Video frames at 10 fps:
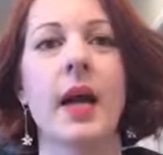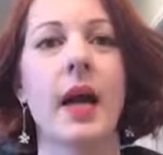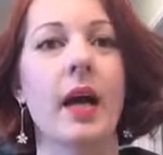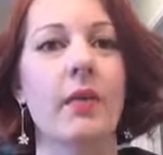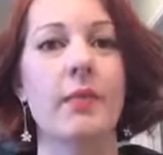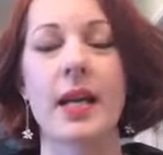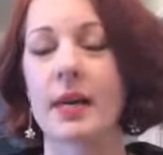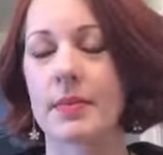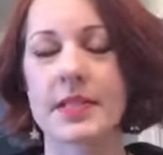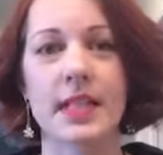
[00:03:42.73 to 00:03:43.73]
Our
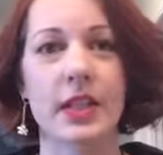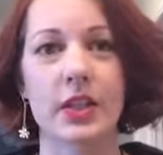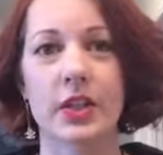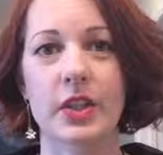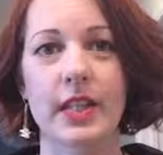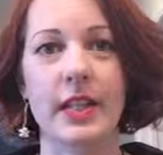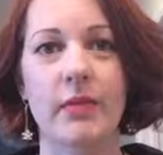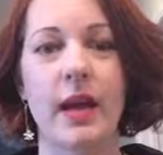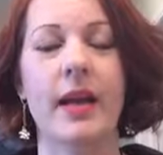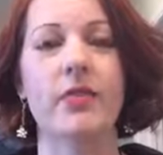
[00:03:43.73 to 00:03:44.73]
makeup isn't going to look good
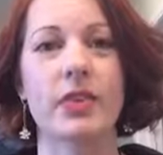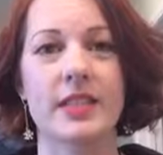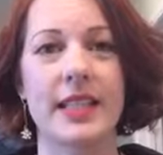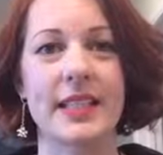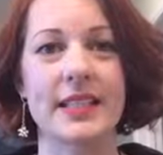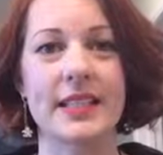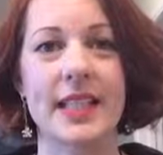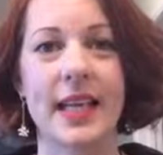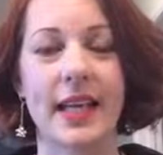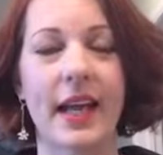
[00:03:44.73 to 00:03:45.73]
anyway if our skin isn't
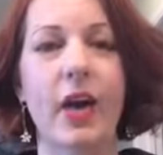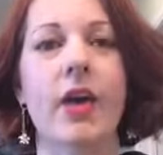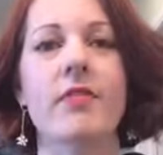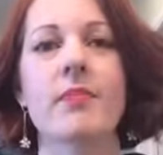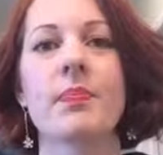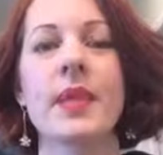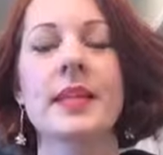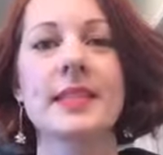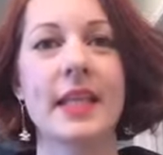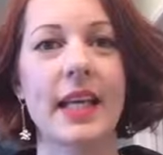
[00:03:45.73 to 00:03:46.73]
taken care
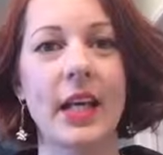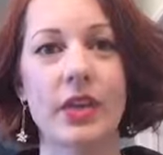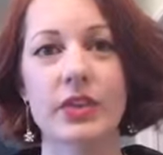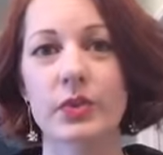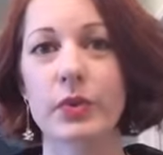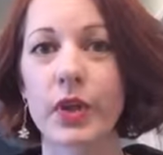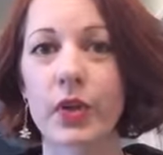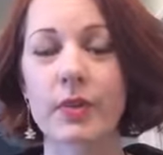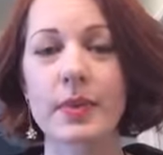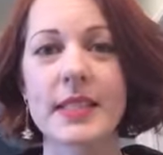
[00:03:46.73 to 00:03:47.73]
of. Skincare is your
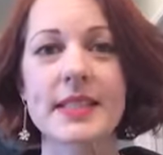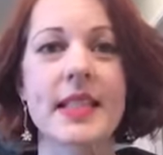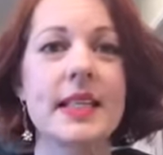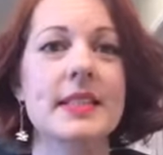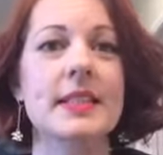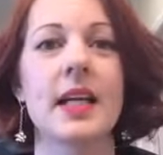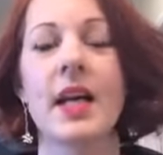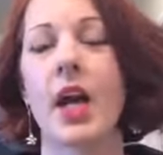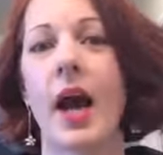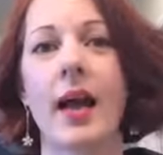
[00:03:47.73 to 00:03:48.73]
reorder business.
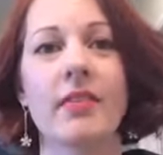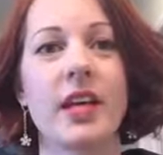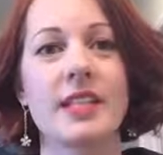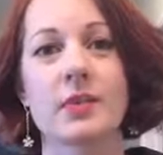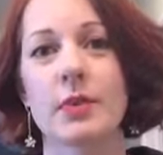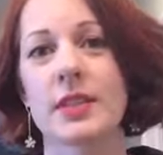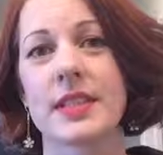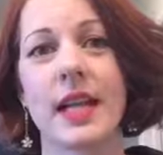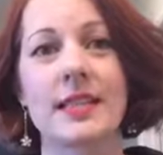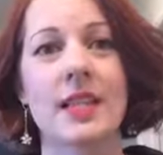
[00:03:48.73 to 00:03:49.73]
I have customers
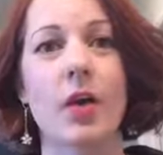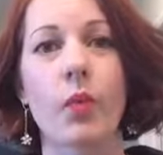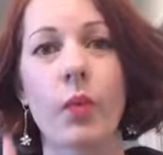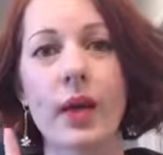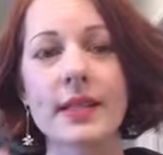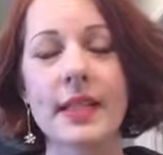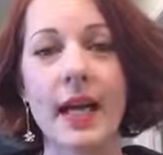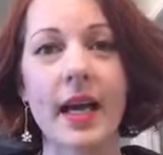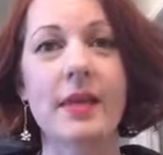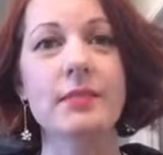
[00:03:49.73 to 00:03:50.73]
that I saw one
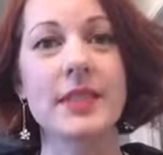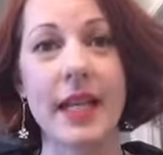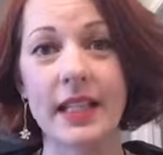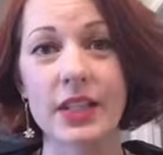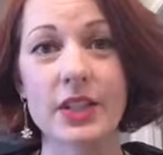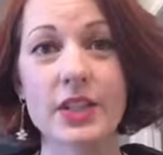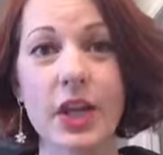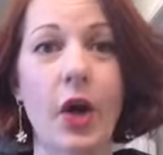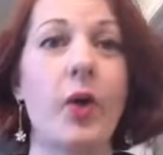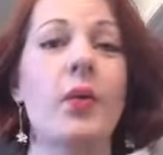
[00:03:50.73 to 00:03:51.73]
time 10 years
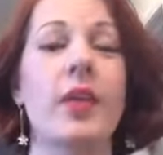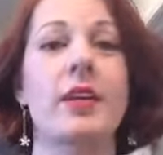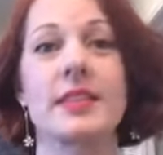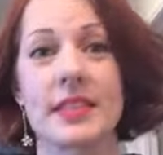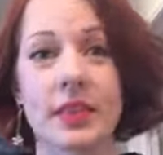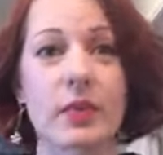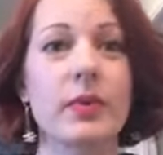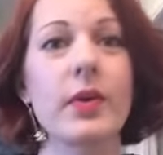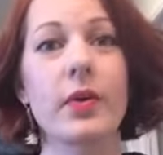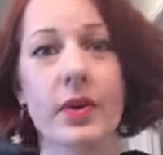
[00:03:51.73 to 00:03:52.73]
ago that are still
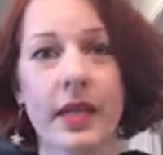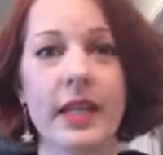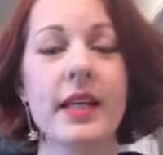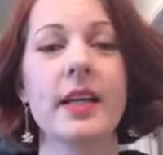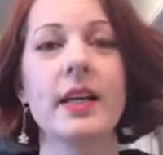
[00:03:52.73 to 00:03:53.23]
reordering